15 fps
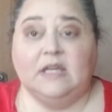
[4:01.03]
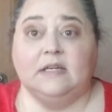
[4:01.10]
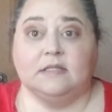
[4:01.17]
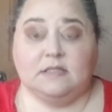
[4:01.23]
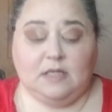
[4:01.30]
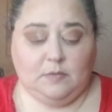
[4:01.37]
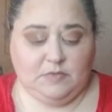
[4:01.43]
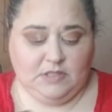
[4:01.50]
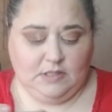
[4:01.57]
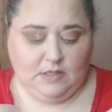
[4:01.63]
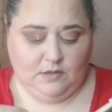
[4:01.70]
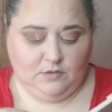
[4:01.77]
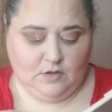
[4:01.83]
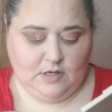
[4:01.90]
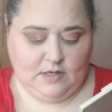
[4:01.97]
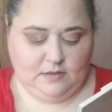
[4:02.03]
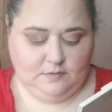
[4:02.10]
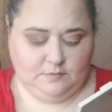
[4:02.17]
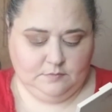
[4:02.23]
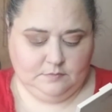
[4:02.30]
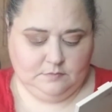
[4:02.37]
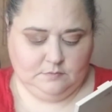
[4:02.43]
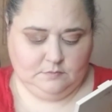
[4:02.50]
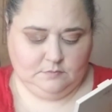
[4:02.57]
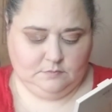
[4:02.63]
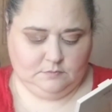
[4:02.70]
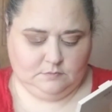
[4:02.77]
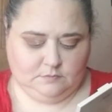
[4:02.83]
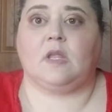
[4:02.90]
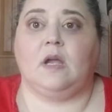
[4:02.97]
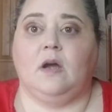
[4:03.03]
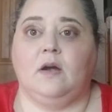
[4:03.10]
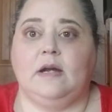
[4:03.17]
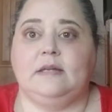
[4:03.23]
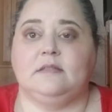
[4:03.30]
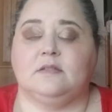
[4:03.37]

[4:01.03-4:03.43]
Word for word: Same to the other eye. All right,